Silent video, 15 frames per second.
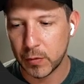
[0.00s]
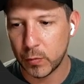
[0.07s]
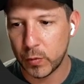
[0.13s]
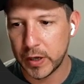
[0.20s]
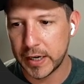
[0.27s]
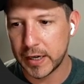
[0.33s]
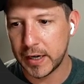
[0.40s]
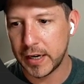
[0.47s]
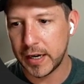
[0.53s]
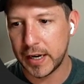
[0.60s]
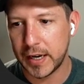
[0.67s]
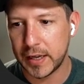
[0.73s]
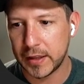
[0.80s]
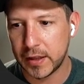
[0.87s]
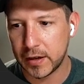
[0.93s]
We can
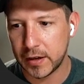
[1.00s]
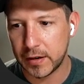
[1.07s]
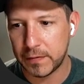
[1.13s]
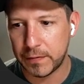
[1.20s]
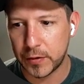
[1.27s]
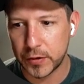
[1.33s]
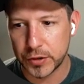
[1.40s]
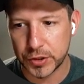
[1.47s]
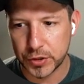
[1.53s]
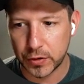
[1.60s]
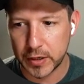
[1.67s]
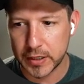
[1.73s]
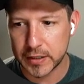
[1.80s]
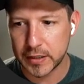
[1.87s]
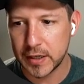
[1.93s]
get the first
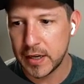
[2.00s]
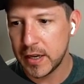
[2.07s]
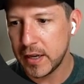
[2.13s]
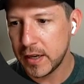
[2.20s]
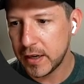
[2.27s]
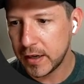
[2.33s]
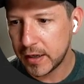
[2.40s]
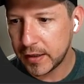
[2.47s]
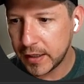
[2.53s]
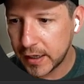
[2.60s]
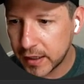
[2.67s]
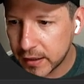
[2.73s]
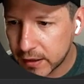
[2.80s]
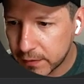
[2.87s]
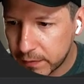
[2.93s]
choice, and
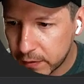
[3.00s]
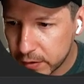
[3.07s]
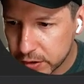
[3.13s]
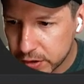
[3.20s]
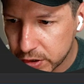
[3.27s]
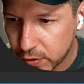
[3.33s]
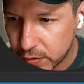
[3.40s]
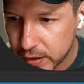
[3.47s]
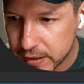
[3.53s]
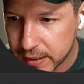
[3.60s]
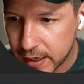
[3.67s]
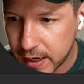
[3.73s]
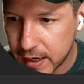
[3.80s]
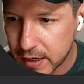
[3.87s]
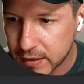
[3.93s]
then the first choice
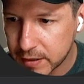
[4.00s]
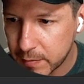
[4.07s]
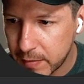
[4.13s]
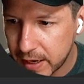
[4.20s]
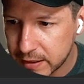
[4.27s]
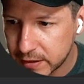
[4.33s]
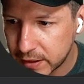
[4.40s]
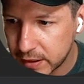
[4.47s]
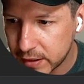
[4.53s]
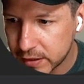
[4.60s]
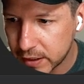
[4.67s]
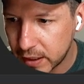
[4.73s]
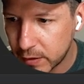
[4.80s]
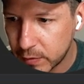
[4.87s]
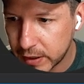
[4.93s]
has a
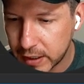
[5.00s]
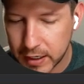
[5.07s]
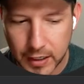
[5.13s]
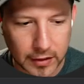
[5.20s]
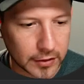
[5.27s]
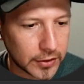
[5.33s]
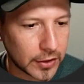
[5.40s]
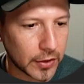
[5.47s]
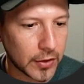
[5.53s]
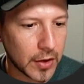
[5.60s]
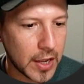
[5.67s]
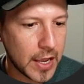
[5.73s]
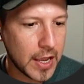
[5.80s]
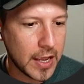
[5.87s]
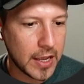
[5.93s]
message, and we can also
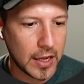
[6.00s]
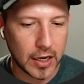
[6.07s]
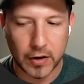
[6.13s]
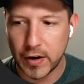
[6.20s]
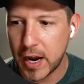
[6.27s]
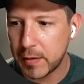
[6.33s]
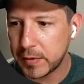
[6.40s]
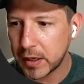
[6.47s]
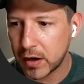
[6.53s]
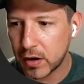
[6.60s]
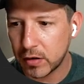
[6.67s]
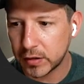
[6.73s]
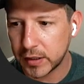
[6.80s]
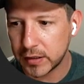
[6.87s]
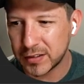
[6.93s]
grab the
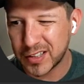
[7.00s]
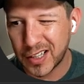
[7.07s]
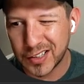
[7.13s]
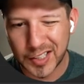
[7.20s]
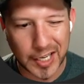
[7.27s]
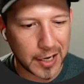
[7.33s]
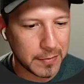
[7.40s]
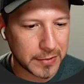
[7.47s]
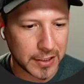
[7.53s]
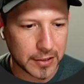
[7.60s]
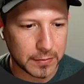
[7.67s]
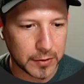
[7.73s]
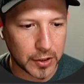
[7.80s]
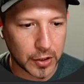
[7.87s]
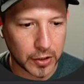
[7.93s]
content. Sometimes
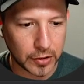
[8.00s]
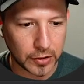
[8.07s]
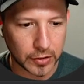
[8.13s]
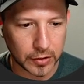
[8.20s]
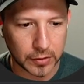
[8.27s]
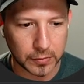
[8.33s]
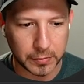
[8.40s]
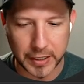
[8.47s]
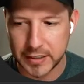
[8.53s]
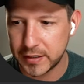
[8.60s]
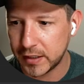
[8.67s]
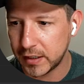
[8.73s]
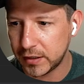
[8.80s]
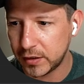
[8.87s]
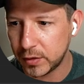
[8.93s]
it's good to
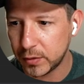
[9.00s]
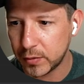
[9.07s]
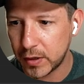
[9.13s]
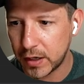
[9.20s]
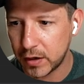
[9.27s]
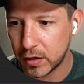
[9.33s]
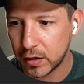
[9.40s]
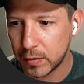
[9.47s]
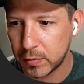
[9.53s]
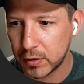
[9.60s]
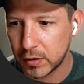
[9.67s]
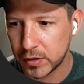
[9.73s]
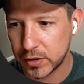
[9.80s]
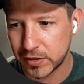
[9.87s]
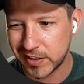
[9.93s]
basically do a
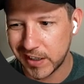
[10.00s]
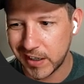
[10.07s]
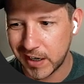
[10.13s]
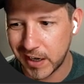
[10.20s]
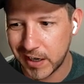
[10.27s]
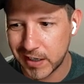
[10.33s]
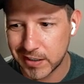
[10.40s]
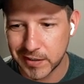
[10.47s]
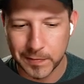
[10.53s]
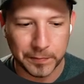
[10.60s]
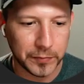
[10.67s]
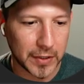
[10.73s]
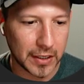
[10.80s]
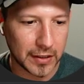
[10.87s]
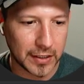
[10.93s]
nullable just in case
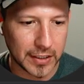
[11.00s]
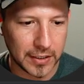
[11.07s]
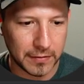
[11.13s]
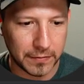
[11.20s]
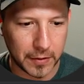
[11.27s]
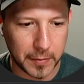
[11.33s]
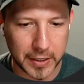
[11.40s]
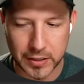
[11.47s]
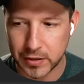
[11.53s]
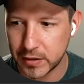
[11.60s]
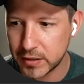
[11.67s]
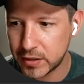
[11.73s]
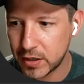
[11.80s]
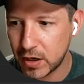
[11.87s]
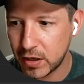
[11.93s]
this information
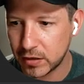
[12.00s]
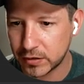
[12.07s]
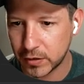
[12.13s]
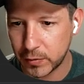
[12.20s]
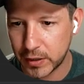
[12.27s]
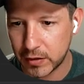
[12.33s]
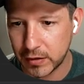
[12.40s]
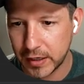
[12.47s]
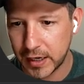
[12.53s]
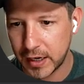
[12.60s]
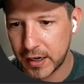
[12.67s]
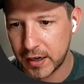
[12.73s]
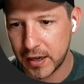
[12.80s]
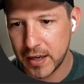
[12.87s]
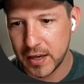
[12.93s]
is null, so we don't
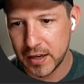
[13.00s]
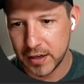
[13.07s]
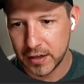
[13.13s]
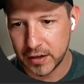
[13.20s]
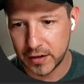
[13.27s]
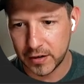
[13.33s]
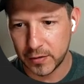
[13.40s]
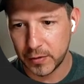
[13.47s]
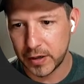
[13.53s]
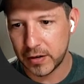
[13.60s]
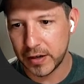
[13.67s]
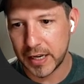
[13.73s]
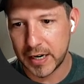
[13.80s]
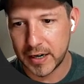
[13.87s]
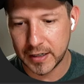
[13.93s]
get, we
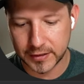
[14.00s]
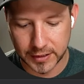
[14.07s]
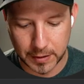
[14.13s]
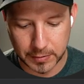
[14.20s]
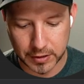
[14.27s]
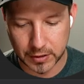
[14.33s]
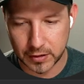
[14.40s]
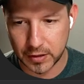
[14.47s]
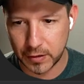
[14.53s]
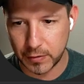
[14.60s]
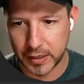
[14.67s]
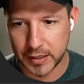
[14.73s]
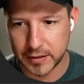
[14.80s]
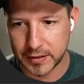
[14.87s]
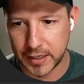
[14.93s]
don't get an exception, and
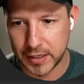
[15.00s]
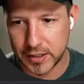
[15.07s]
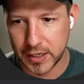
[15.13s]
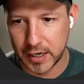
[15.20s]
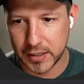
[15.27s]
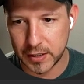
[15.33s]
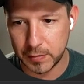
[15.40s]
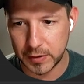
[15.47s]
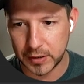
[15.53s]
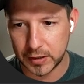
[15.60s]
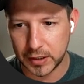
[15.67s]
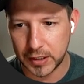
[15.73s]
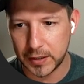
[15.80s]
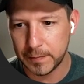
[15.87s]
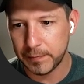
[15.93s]
we can say
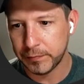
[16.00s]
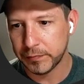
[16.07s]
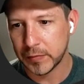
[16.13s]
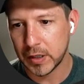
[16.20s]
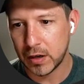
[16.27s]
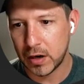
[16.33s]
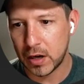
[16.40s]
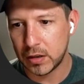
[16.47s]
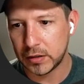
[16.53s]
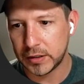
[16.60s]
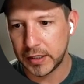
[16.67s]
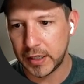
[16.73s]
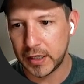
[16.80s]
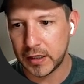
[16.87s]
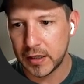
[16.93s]
ChatGPT
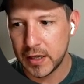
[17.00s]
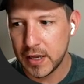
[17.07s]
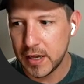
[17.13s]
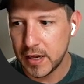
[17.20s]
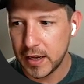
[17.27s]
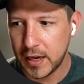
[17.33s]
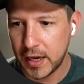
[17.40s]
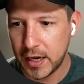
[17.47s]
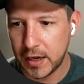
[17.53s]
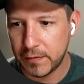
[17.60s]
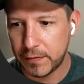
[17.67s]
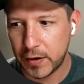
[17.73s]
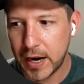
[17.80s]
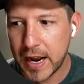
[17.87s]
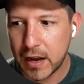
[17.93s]
content.
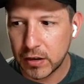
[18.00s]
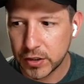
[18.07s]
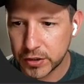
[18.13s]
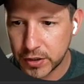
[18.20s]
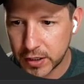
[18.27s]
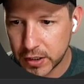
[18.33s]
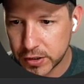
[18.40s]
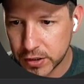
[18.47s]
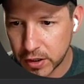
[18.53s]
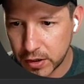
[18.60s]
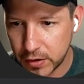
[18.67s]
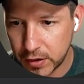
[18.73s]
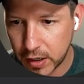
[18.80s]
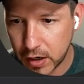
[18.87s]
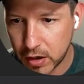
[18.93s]
And for now, I'm just going to show
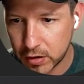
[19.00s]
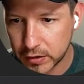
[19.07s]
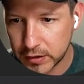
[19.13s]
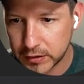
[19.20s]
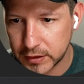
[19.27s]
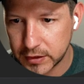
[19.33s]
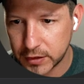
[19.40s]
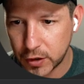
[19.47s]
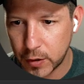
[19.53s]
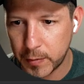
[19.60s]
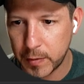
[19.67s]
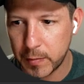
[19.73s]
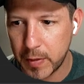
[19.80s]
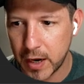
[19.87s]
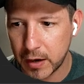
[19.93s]
you the content that is
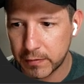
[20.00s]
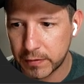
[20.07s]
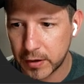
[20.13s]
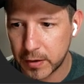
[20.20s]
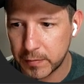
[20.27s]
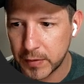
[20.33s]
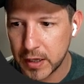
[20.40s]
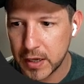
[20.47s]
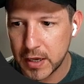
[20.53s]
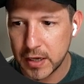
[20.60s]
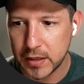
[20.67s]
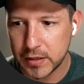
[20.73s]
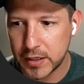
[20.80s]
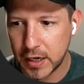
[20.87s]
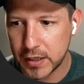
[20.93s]
coming back from
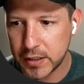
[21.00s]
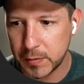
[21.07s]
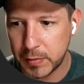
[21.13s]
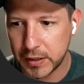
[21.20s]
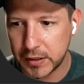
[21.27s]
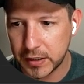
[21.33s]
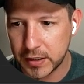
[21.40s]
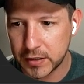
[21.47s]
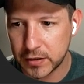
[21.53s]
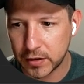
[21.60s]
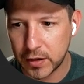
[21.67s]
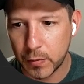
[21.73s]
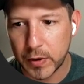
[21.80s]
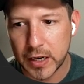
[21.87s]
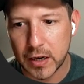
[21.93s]
ChatGPT so
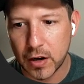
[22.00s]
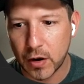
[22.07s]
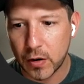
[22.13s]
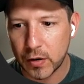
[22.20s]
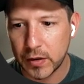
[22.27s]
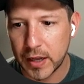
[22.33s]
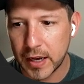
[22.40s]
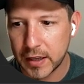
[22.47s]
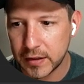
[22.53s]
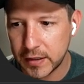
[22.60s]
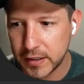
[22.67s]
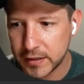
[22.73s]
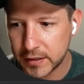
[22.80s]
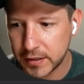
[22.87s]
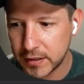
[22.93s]
that we know that
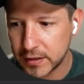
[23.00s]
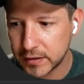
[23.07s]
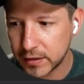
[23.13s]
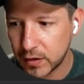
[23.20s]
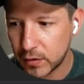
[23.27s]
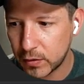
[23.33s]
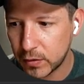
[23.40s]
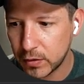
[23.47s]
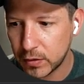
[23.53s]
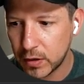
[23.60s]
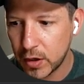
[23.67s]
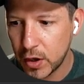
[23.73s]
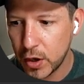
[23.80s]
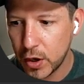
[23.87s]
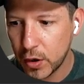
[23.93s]
this is all
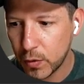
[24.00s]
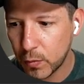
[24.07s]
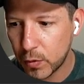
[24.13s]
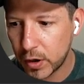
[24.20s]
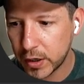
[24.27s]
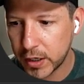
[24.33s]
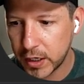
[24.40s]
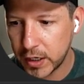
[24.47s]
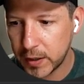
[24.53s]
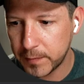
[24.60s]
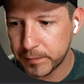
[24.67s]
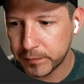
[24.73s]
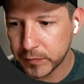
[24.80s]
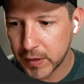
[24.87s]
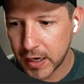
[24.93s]

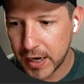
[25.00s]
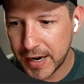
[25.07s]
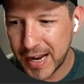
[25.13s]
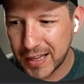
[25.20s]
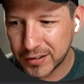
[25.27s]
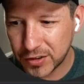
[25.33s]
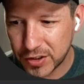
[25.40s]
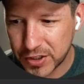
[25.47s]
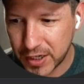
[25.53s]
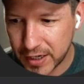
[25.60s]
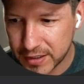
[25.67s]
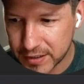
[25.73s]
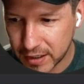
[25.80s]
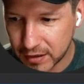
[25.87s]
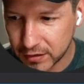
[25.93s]
working. I also
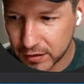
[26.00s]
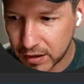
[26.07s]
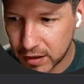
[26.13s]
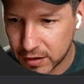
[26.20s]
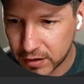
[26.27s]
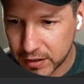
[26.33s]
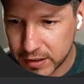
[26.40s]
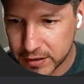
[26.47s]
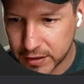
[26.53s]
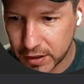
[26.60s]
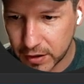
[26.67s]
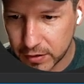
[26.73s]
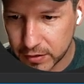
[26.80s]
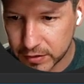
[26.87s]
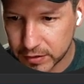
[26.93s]
changed a lot of these
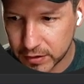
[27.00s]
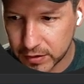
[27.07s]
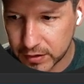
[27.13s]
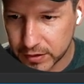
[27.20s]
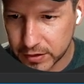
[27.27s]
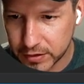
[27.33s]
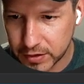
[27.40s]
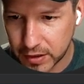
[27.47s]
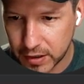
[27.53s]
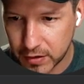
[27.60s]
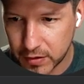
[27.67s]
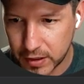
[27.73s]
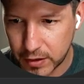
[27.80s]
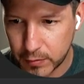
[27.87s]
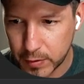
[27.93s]
codes, so I'm just gonna go
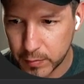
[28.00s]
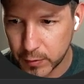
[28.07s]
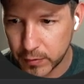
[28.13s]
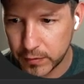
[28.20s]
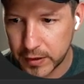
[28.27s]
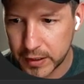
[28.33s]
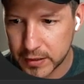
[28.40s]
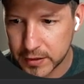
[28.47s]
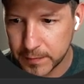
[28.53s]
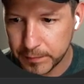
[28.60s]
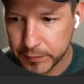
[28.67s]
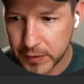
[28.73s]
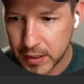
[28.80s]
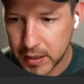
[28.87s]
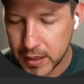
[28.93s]
ahead and remove these.
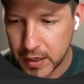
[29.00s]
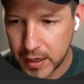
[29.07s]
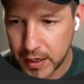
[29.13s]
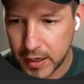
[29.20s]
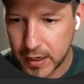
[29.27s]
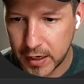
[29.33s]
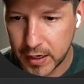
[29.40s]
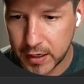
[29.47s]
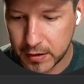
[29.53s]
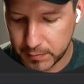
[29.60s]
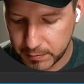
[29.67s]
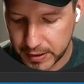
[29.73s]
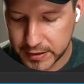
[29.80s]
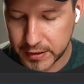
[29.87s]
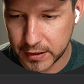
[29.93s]
And
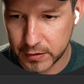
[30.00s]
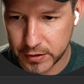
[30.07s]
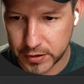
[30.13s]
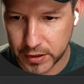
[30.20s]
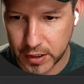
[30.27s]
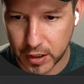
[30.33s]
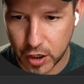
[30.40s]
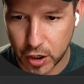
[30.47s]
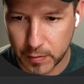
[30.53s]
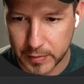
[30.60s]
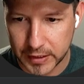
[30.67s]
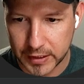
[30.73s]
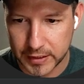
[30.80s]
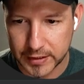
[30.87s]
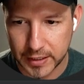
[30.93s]
basically, we're just gonna
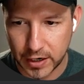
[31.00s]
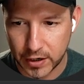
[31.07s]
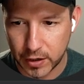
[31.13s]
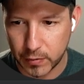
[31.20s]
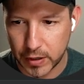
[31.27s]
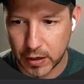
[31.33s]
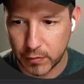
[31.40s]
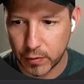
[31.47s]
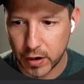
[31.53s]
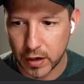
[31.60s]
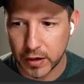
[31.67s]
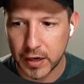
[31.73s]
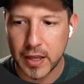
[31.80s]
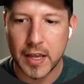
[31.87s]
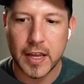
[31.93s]
comment this out. I don't wanna
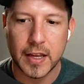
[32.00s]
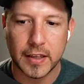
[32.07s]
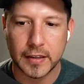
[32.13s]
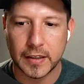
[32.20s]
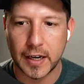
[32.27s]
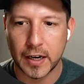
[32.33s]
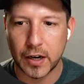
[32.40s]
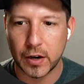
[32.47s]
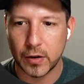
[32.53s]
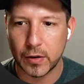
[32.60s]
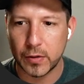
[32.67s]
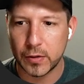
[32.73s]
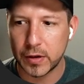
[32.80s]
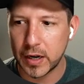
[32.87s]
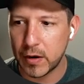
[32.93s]
run that
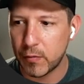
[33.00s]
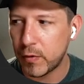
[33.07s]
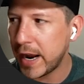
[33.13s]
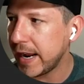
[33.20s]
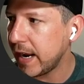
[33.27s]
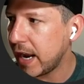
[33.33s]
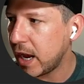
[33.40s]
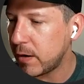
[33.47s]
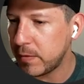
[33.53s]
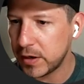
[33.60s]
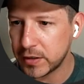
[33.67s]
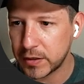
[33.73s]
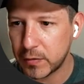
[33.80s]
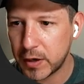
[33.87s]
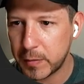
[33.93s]
code right now
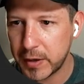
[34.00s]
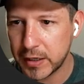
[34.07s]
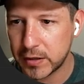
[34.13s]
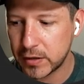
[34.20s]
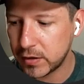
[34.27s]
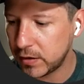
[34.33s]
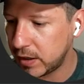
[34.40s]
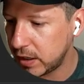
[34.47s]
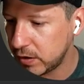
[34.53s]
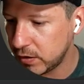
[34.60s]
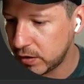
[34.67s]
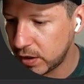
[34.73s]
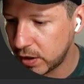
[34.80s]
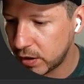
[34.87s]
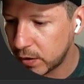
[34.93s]
because I wanna make sure that you
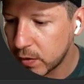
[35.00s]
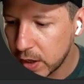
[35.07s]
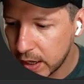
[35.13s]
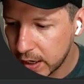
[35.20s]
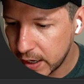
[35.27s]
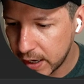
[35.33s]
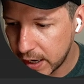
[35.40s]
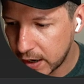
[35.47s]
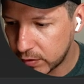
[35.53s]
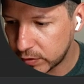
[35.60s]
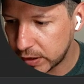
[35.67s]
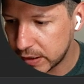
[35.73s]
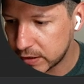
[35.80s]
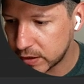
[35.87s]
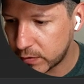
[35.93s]
know how
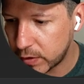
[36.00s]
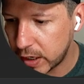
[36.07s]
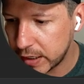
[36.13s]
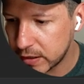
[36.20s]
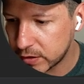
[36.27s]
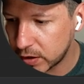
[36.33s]
things are running.